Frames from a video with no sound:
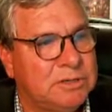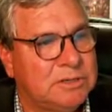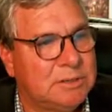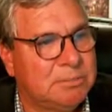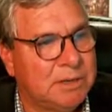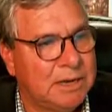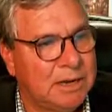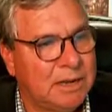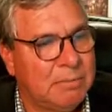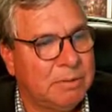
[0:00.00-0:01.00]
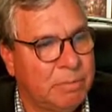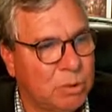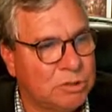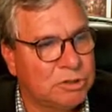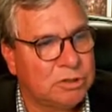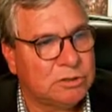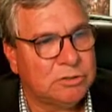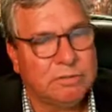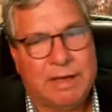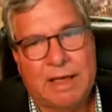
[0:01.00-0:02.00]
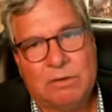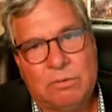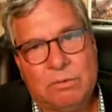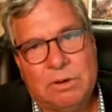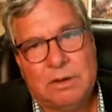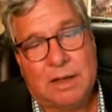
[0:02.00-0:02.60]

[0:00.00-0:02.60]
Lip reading: is simply proportional to the value